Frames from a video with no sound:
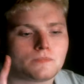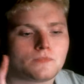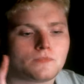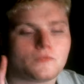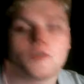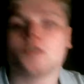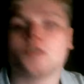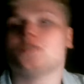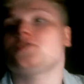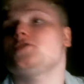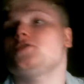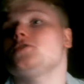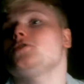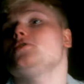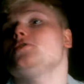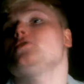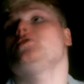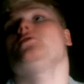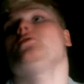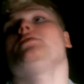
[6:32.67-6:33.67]

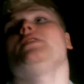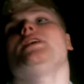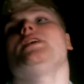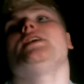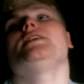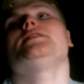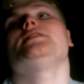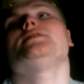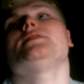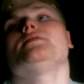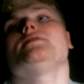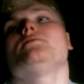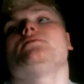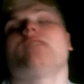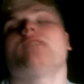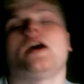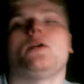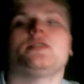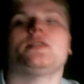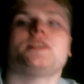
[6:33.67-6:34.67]
first you need,
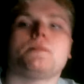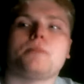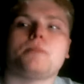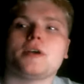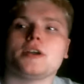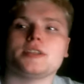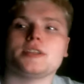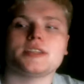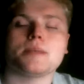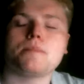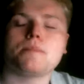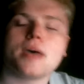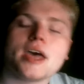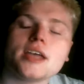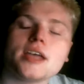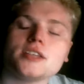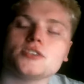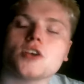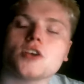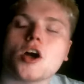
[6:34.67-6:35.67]
now it
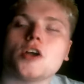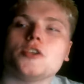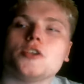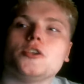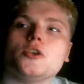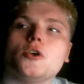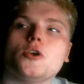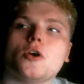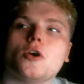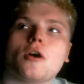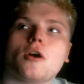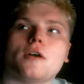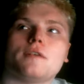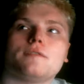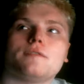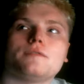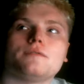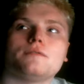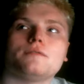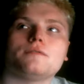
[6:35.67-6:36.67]
depends on
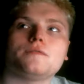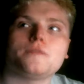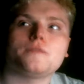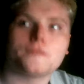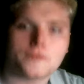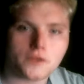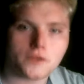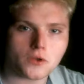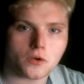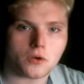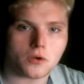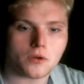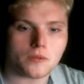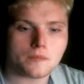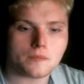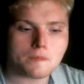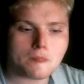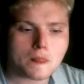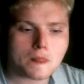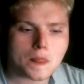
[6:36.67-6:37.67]
your fuel.
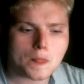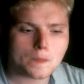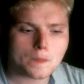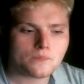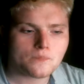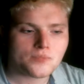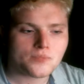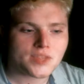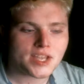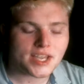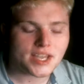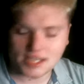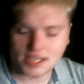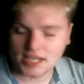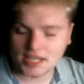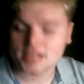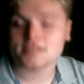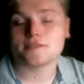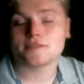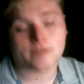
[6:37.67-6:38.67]
It
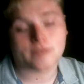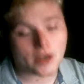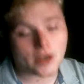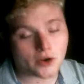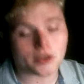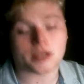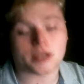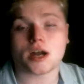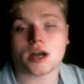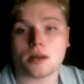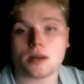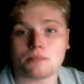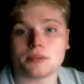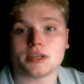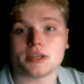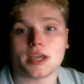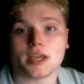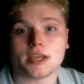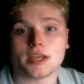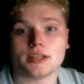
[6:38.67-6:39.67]
is very
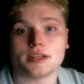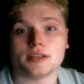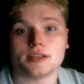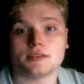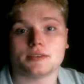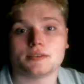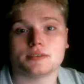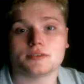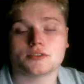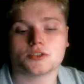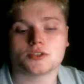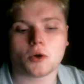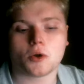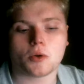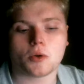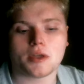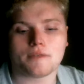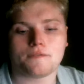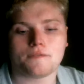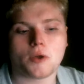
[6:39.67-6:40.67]
complicated. So
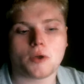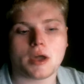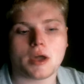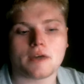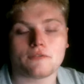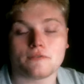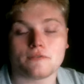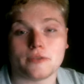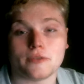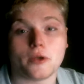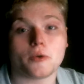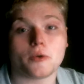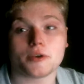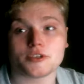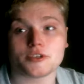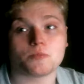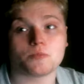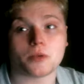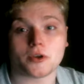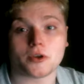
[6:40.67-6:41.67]
if you have no
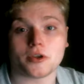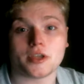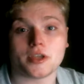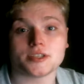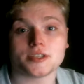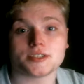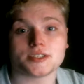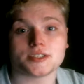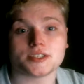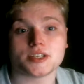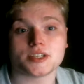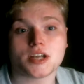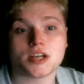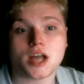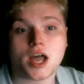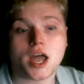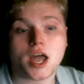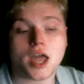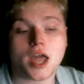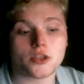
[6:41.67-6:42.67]
experience
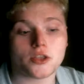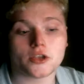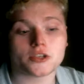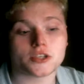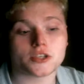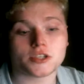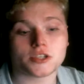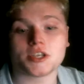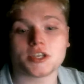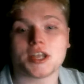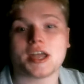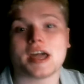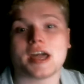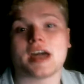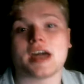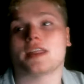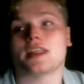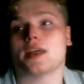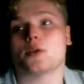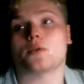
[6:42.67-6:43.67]
and you're just going to
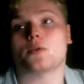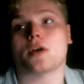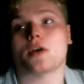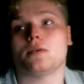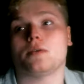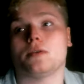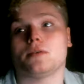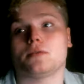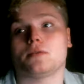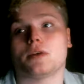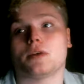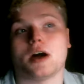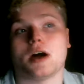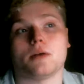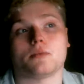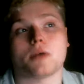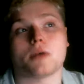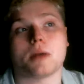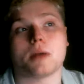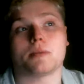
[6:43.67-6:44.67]
act like
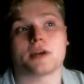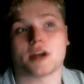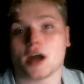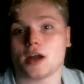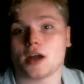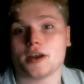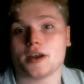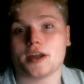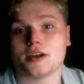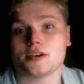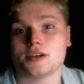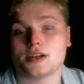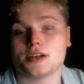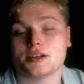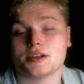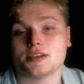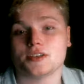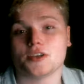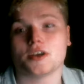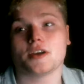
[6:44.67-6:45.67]
Robert Goddard,
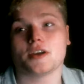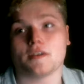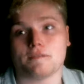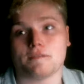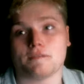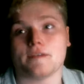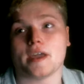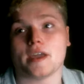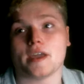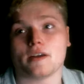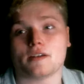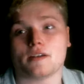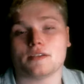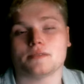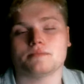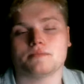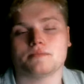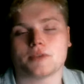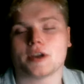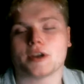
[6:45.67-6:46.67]
you're going to fail
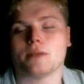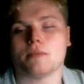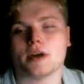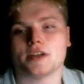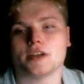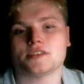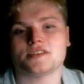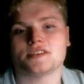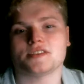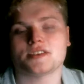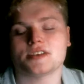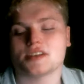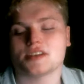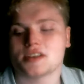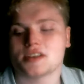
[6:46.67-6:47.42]
pretty much.